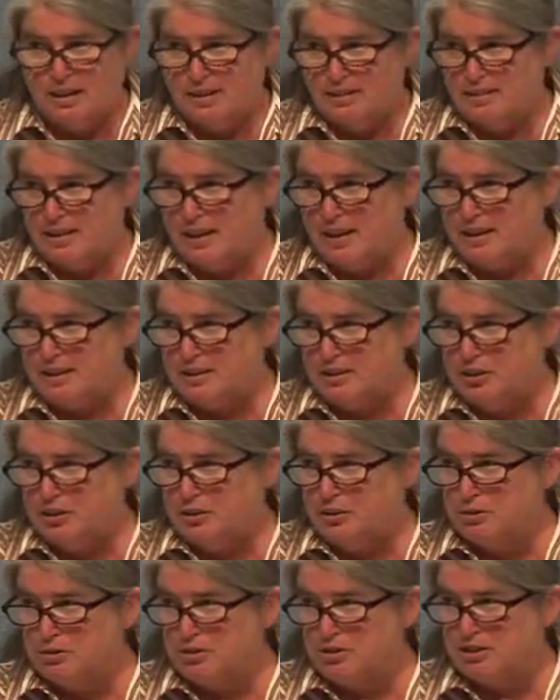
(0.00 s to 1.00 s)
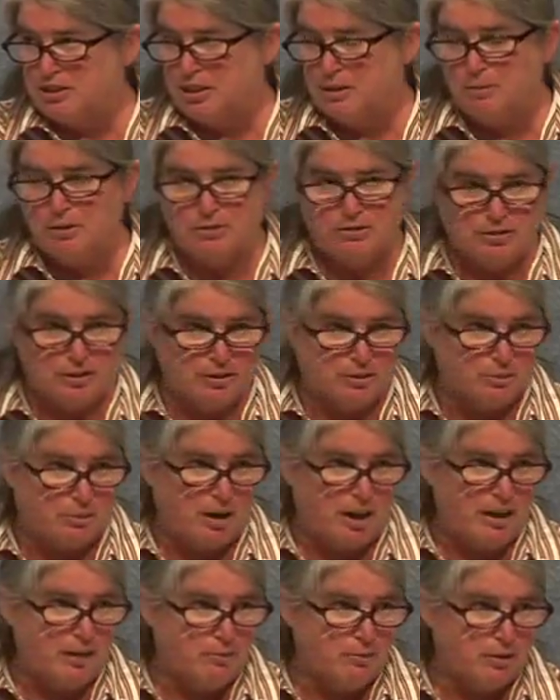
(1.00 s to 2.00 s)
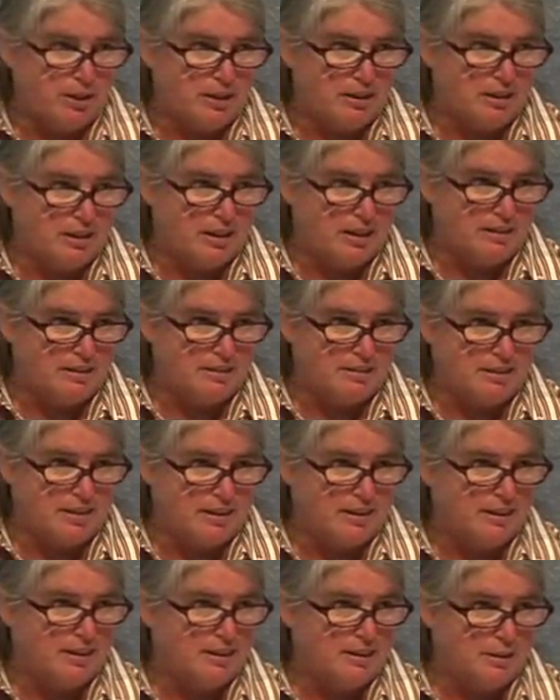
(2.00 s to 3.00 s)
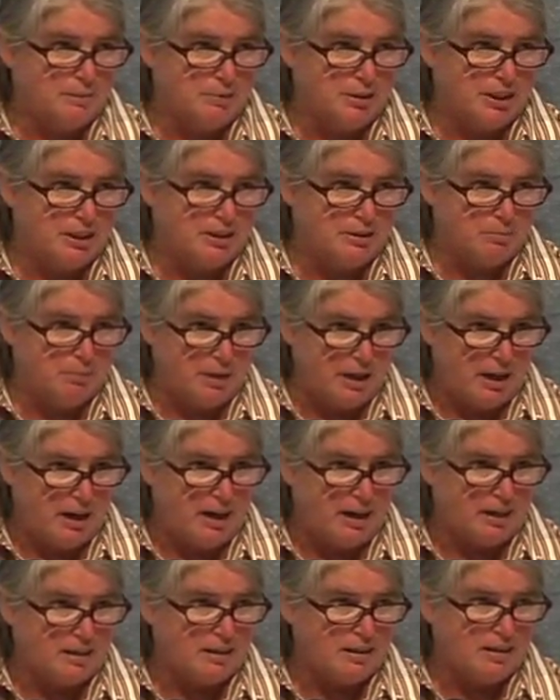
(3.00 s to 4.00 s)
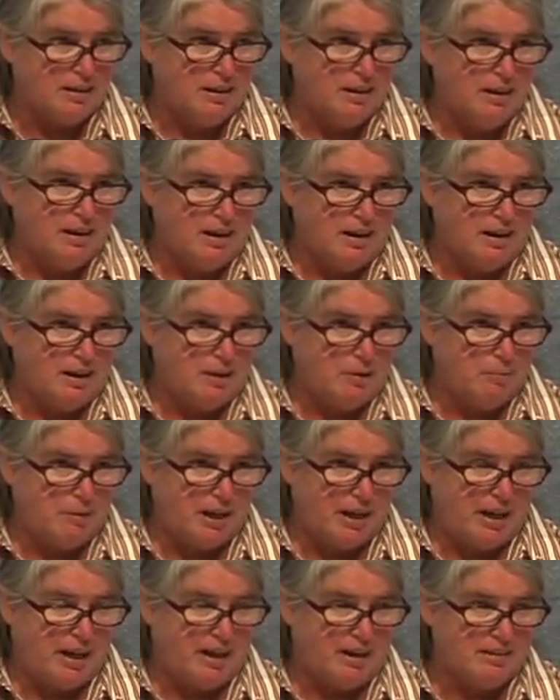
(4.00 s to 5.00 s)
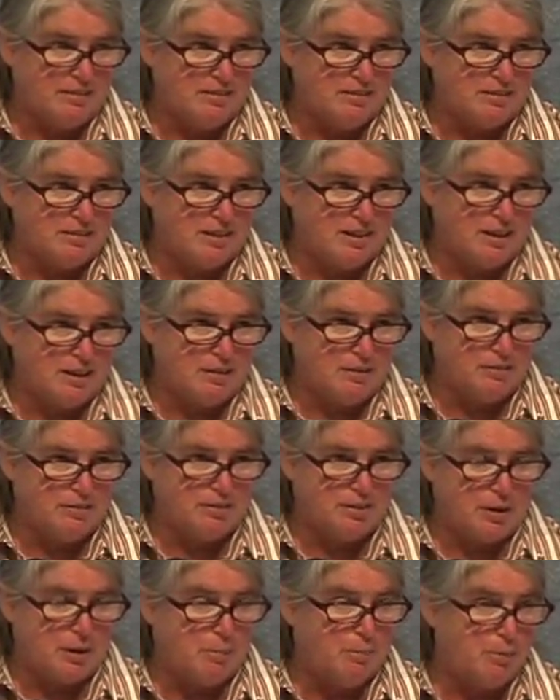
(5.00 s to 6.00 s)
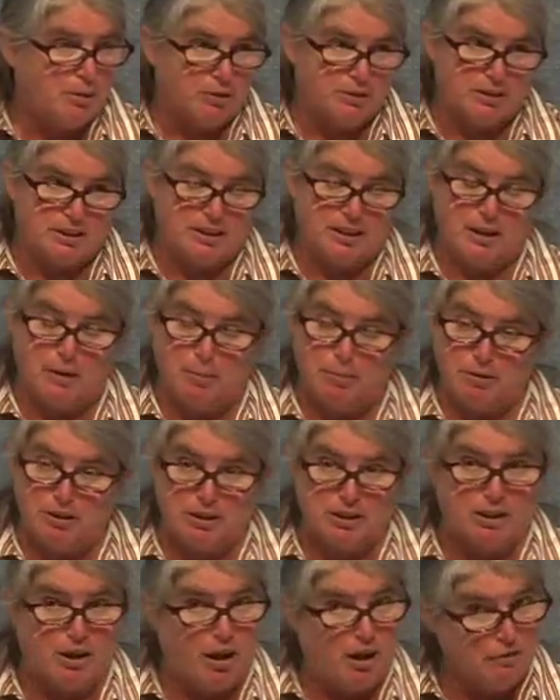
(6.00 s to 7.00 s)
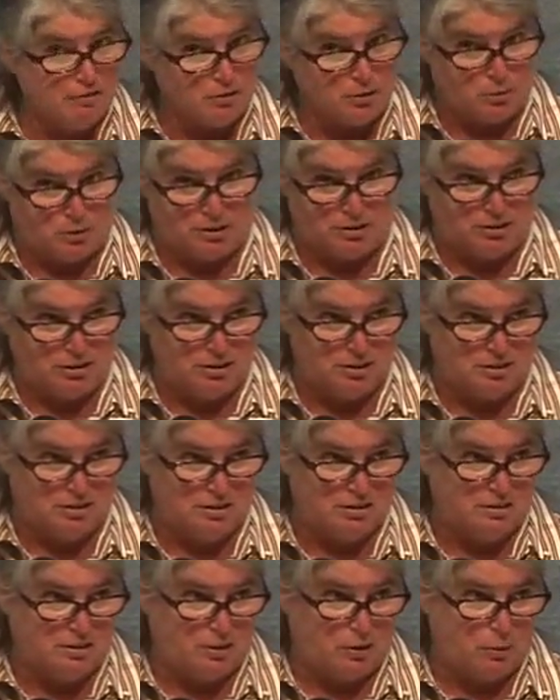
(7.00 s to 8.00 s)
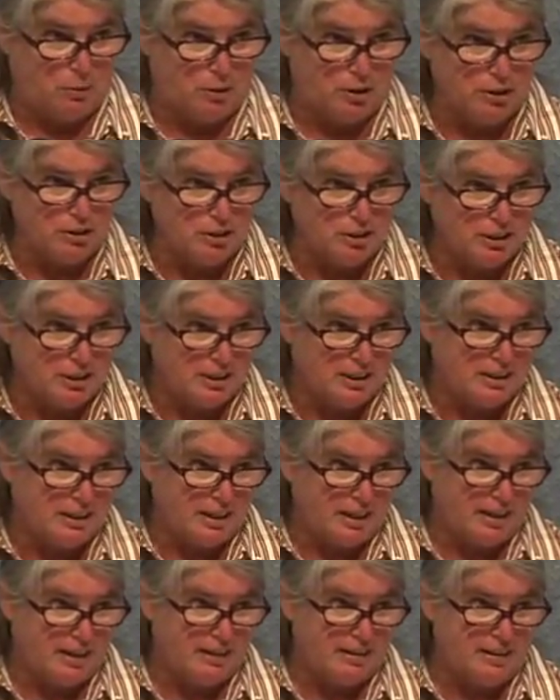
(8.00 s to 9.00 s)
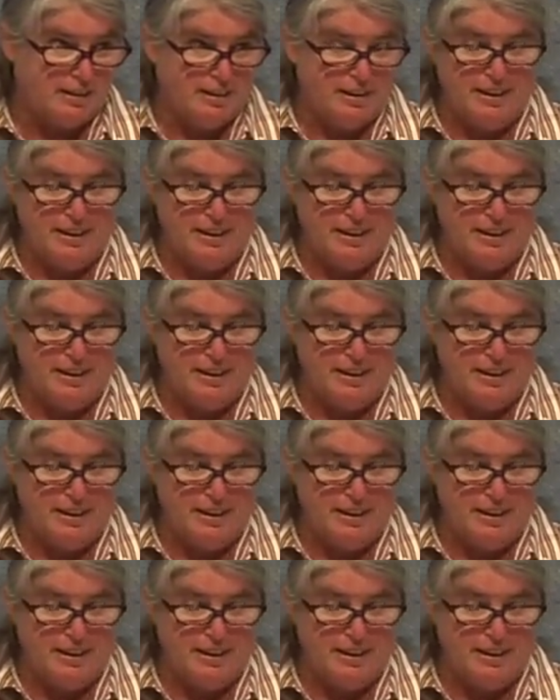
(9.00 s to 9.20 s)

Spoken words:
that used some of the right-of-way land that they ended up getting back as they built a couple of golf courses. And so we're looking at